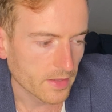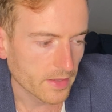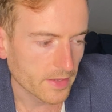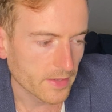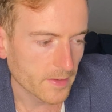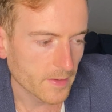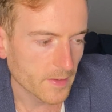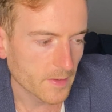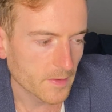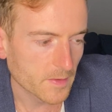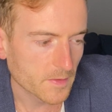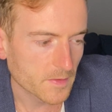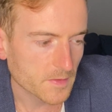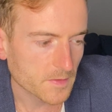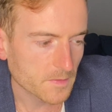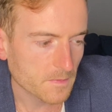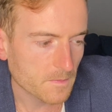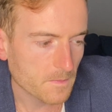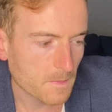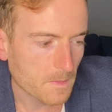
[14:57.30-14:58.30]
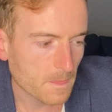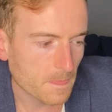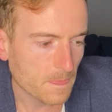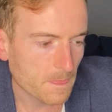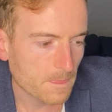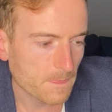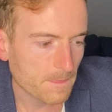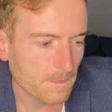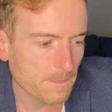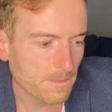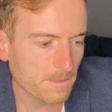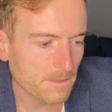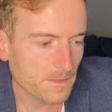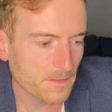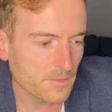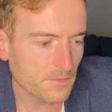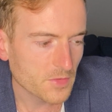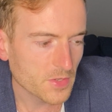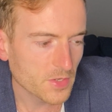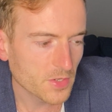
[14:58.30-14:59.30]
And,
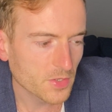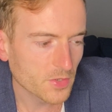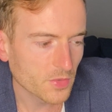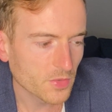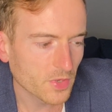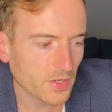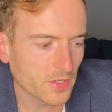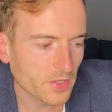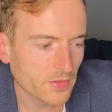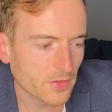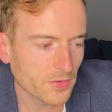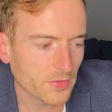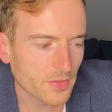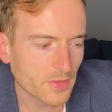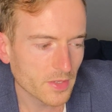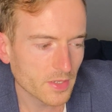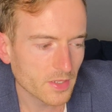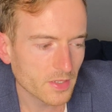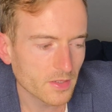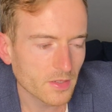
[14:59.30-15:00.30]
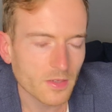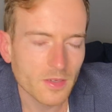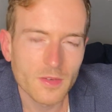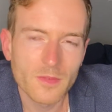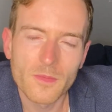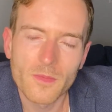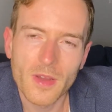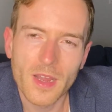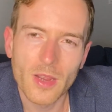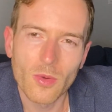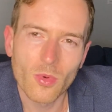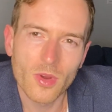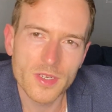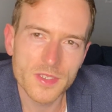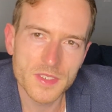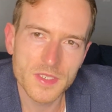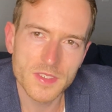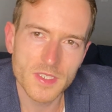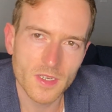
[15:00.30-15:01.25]
you know, another thing, I wanted to